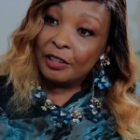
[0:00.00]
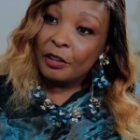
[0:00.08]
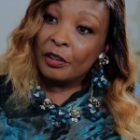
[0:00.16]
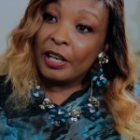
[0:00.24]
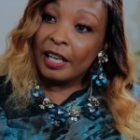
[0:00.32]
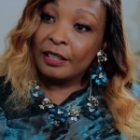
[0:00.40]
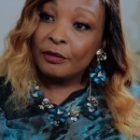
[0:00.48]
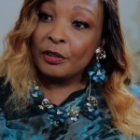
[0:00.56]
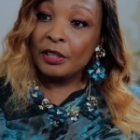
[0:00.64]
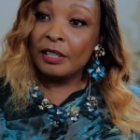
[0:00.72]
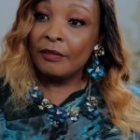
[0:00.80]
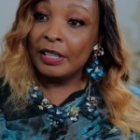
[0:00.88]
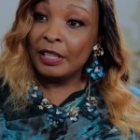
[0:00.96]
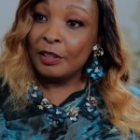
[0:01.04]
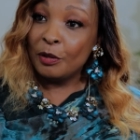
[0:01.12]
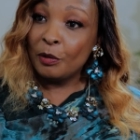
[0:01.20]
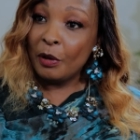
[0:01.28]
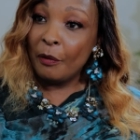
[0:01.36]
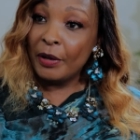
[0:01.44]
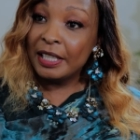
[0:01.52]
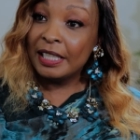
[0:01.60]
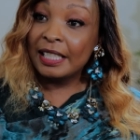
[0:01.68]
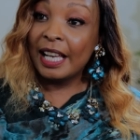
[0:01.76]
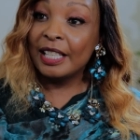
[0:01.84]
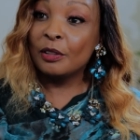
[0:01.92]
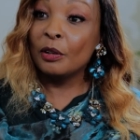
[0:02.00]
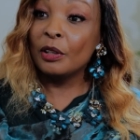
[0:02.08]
in your gut for 72 hours. It's high in